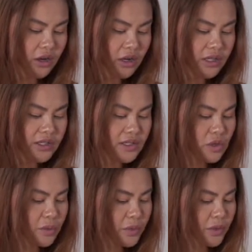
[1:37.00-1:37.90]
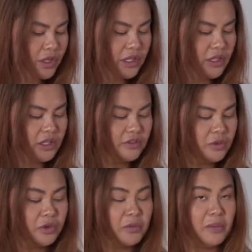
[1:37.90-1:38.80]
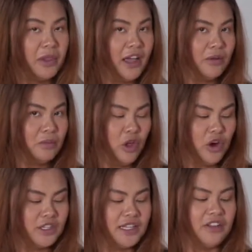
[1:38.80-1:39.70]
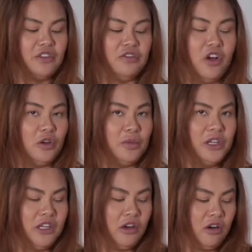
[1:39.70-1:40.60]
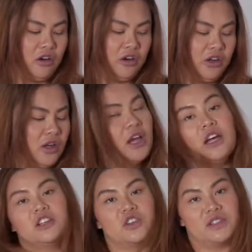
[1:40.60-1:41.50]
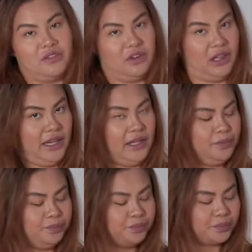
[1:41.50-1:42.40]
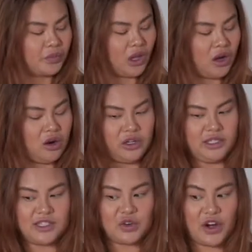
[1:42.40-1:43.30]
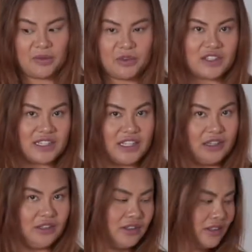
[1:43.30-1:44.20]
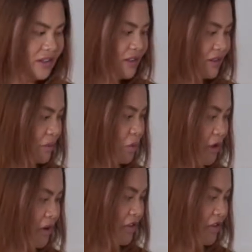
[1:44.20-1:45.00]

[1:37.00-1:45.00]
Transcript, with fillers: It's super pretty, even with my platinum blondes. If you follow me on Josie Vilay on Instagram, you'll see one of my